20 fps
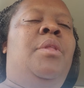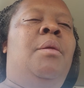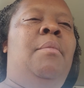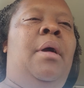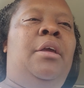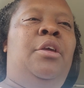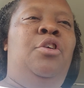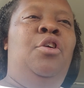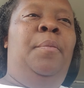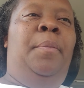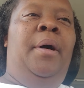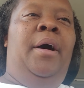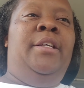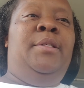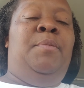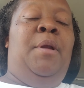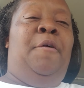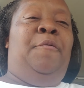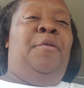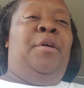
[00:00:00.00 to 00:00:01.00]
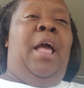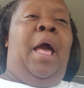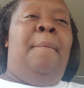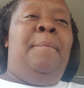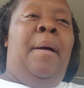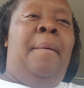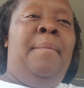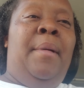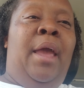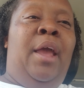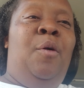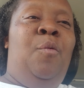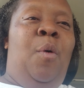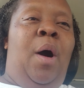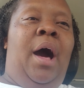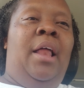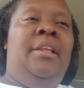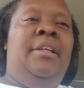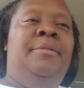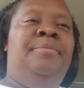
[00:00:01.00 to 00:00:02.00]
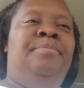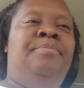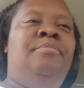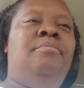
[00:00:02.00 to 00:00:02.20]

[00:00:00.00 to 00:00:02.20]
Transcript: my coupons, but I forgot my main wallet.